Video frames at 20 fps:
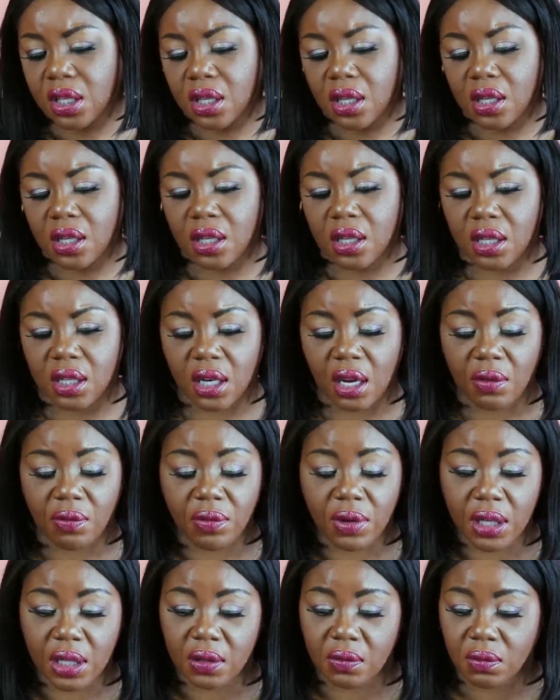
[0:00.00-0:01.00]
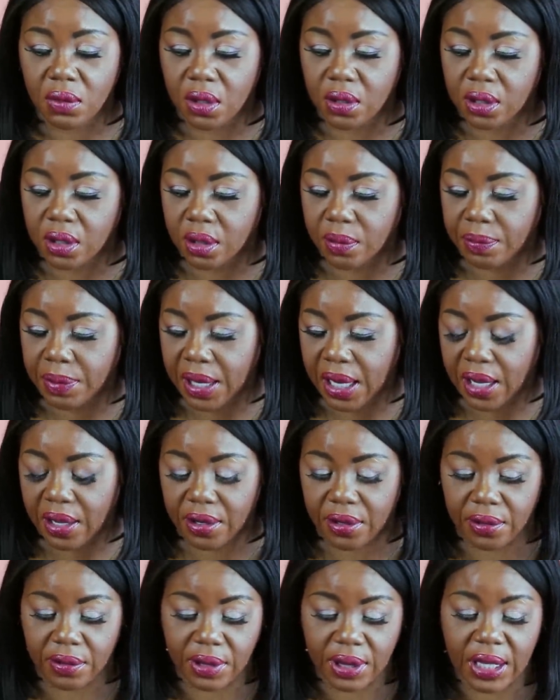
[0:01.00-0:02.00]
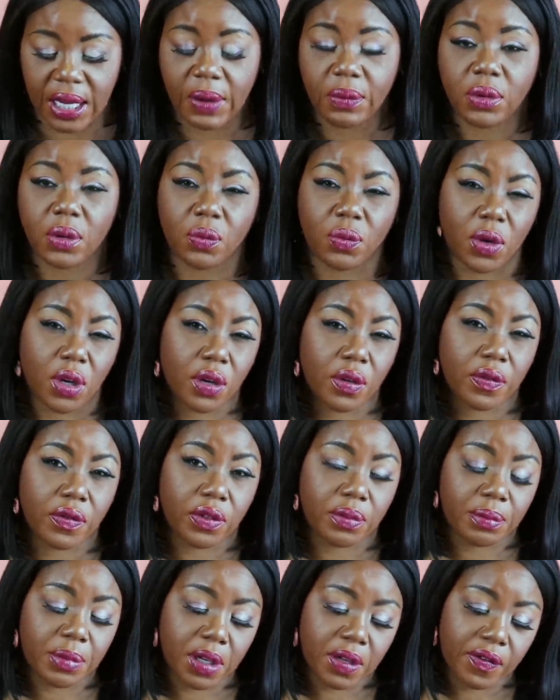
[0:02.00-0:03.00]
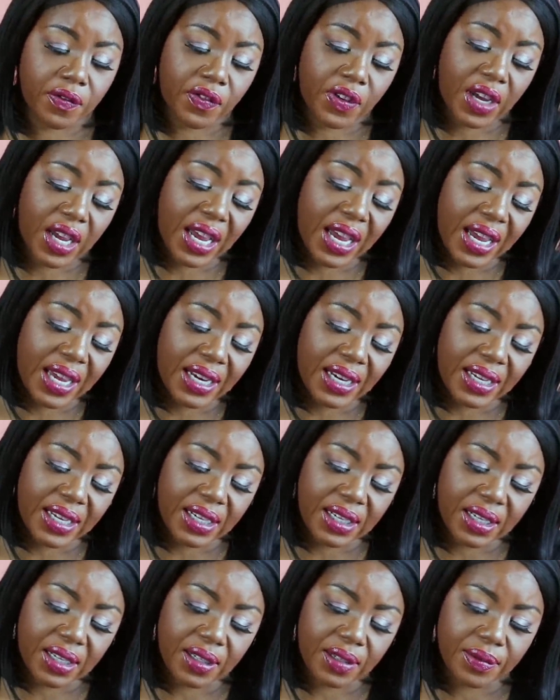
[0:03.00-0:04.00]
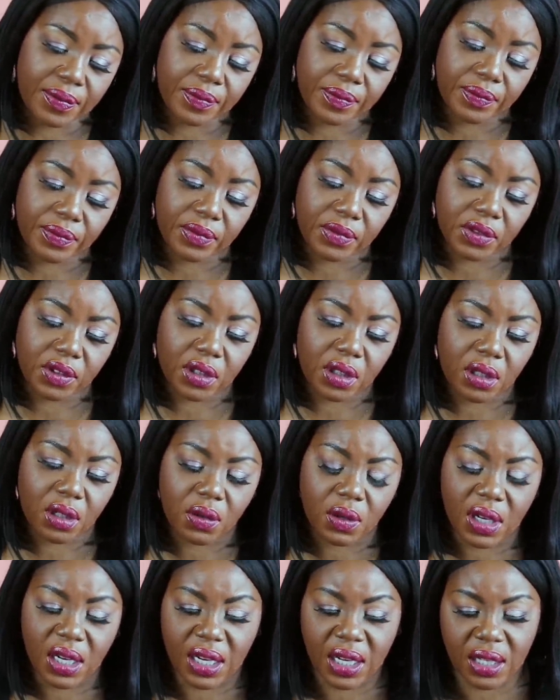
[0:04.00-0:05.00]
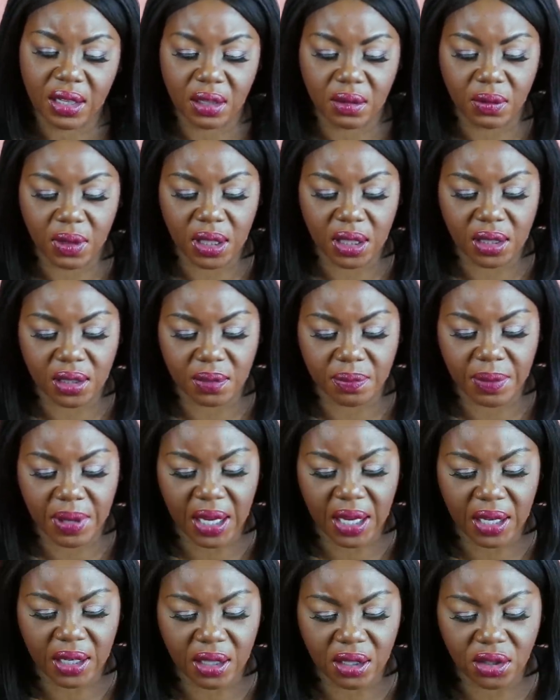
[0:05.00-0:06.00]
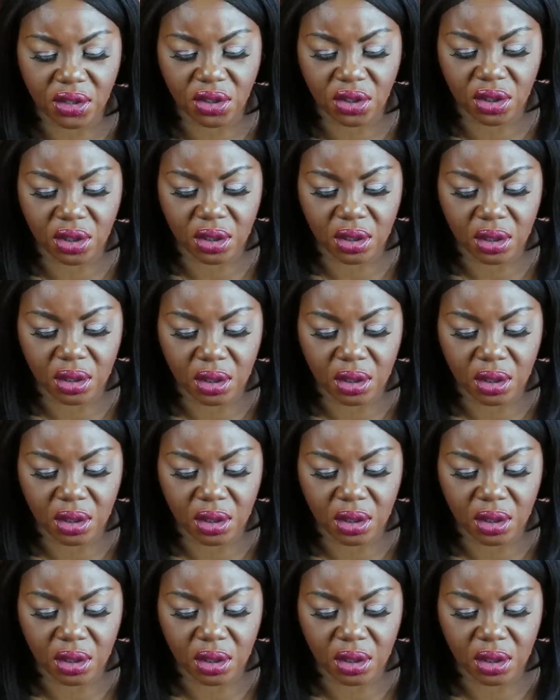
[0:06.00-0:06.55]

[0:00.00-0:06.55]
and I really wanted a powder that would work for me for highlighting. Oh, I like the way this packaged.